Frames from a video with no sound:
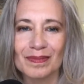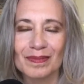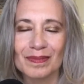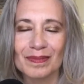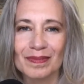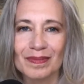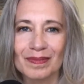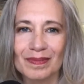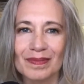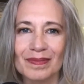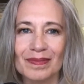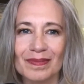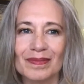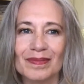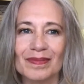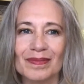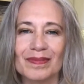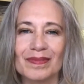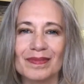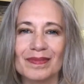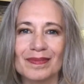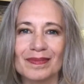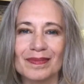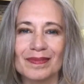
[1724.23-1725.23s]

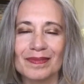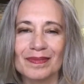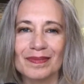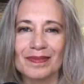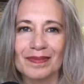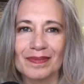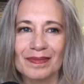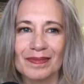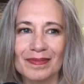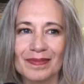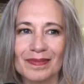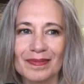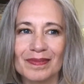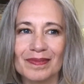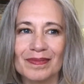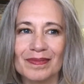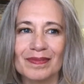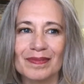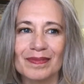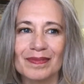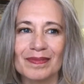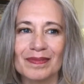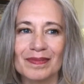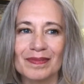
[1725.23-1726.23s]

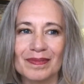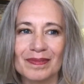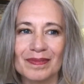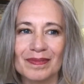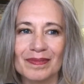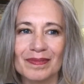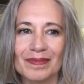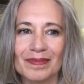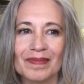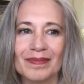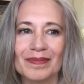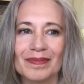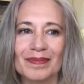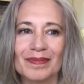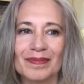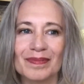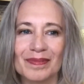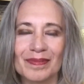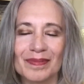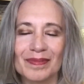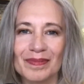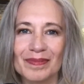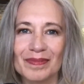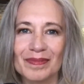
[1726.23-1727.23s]

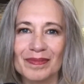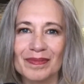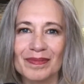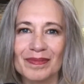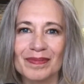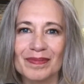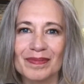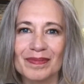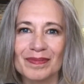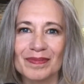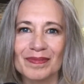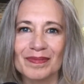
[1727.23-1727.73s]
(not speaking)